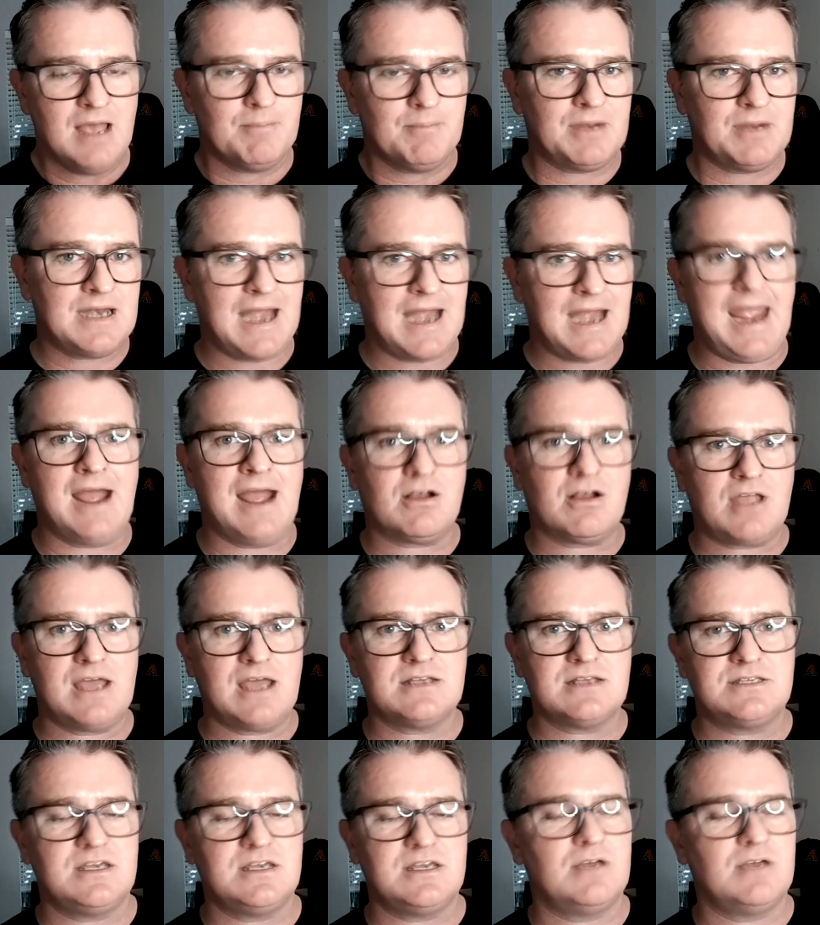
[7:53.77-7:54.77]
But in our
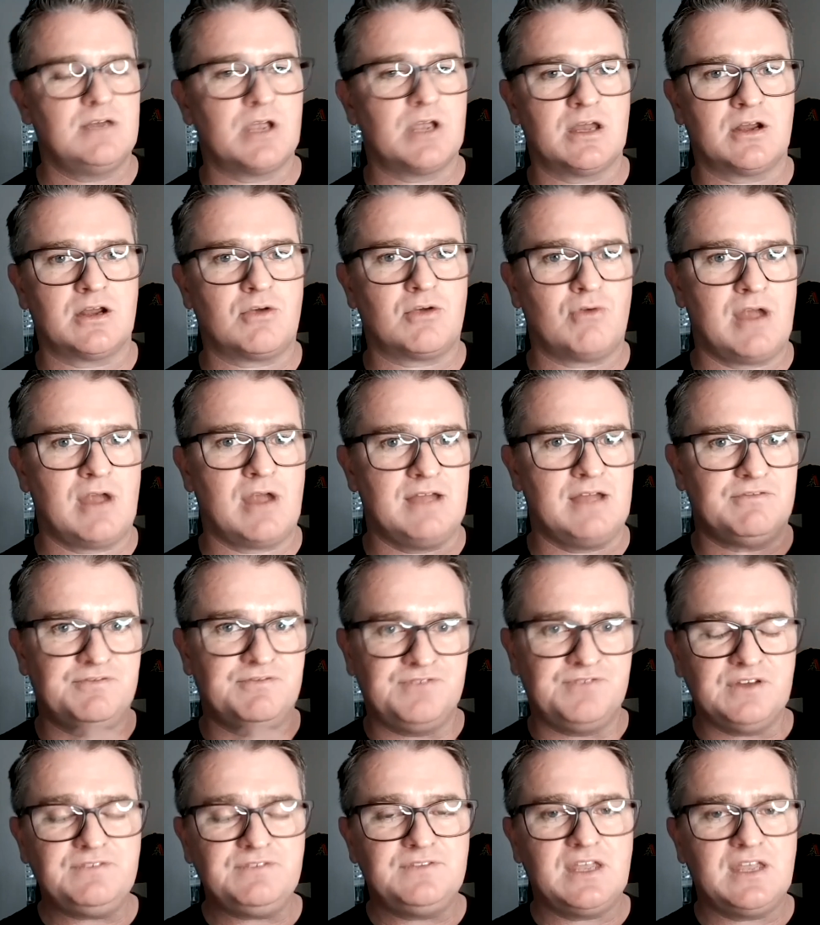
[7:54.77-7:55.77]
case here, we're going to create
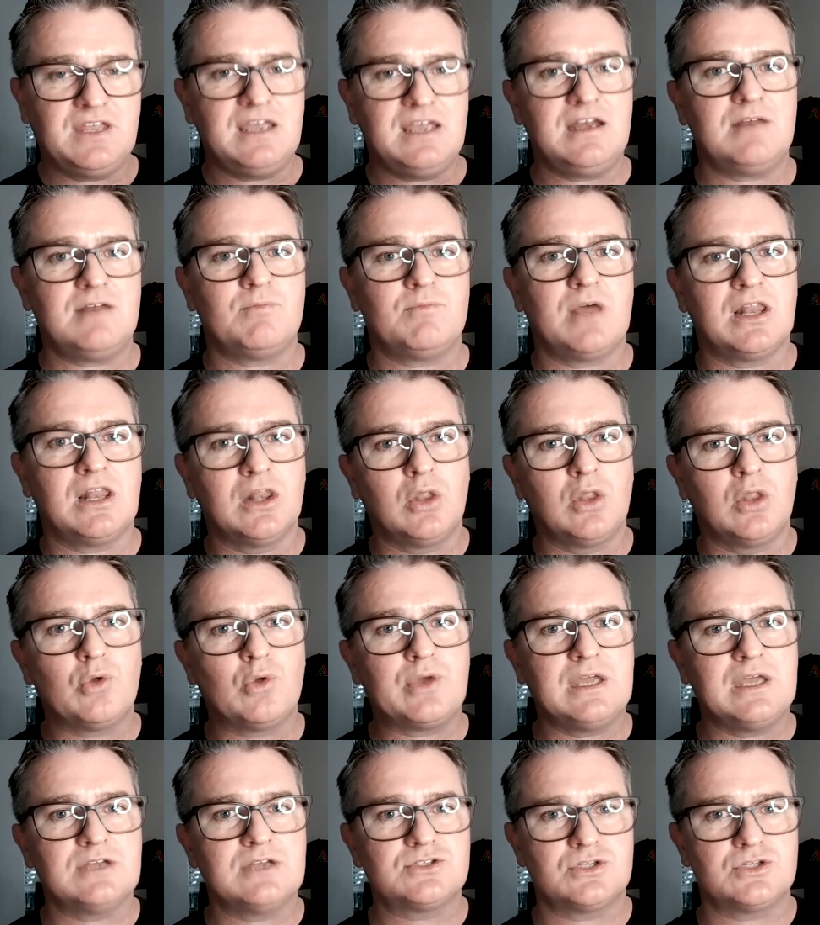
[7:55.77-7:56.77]
15, and we're
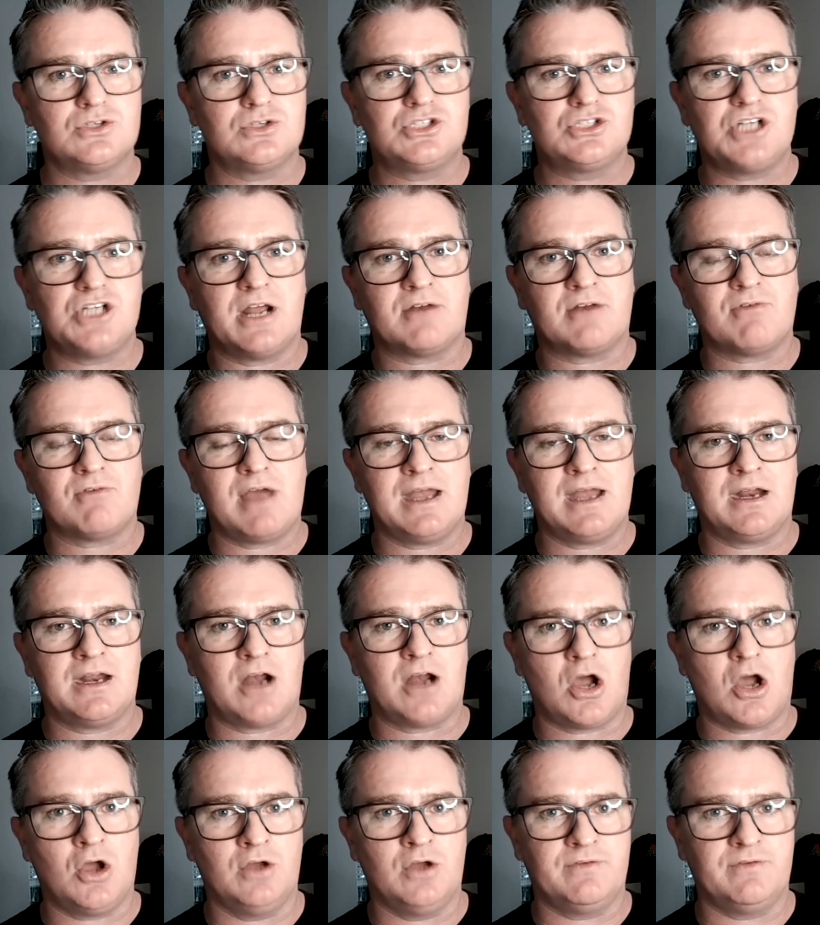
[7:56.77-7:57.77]
looking to generate
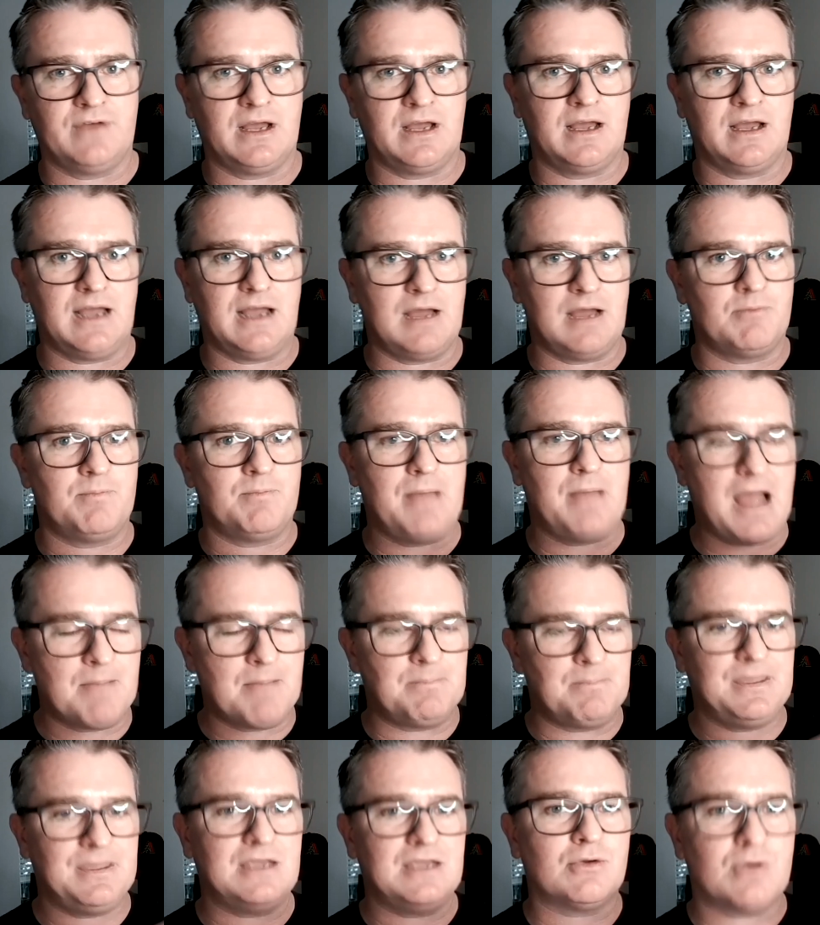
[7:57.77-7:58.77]
it over a
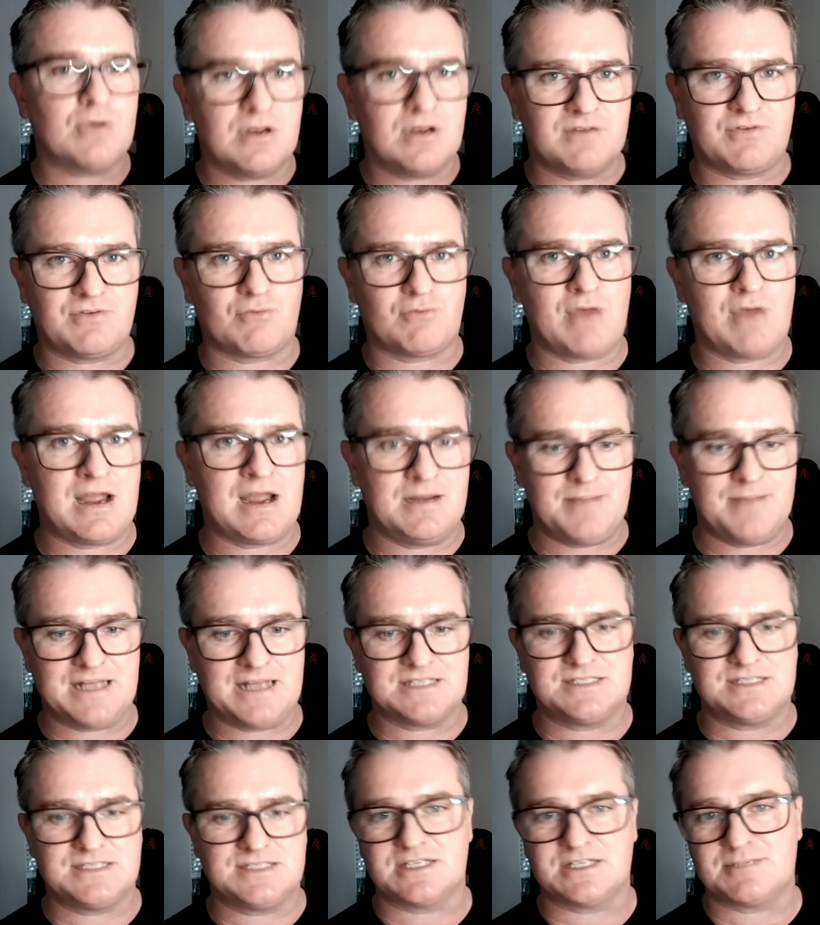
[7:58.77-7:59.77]
period of around
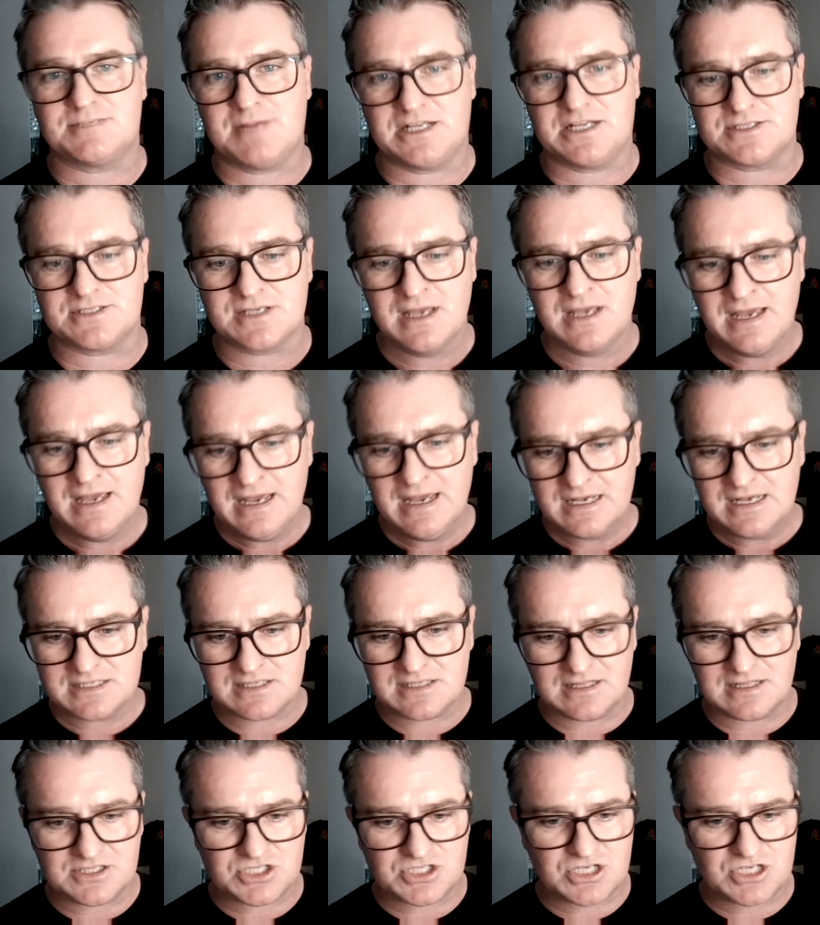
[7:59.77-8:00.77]
about 6 months.
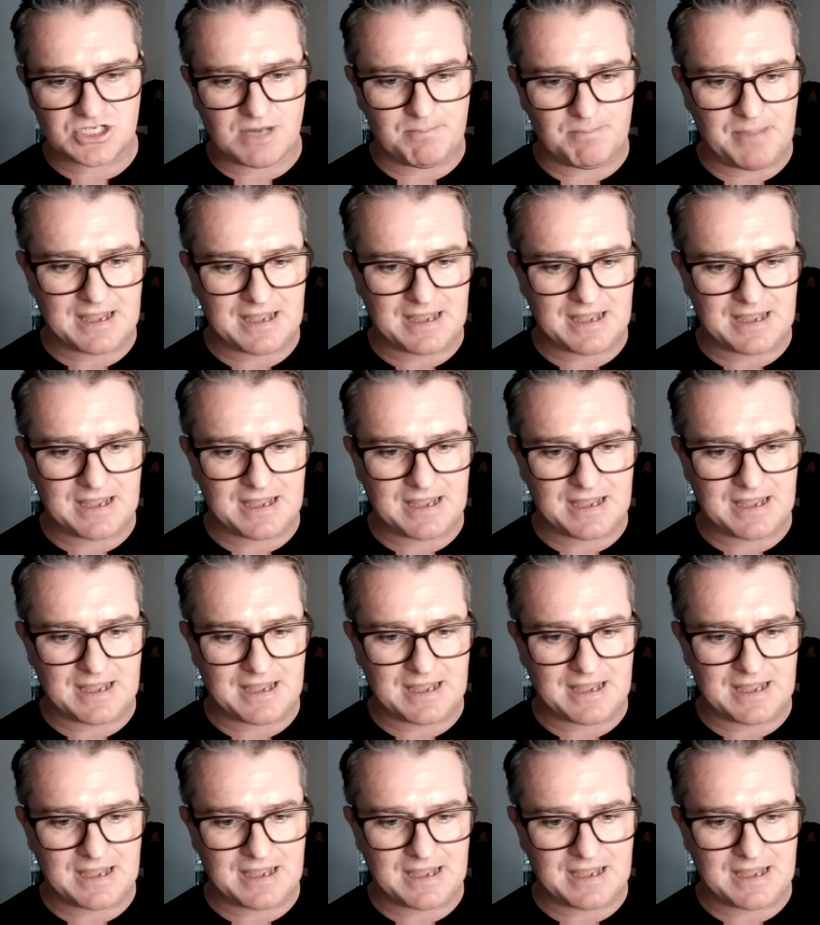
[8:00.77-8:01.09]
So let's jump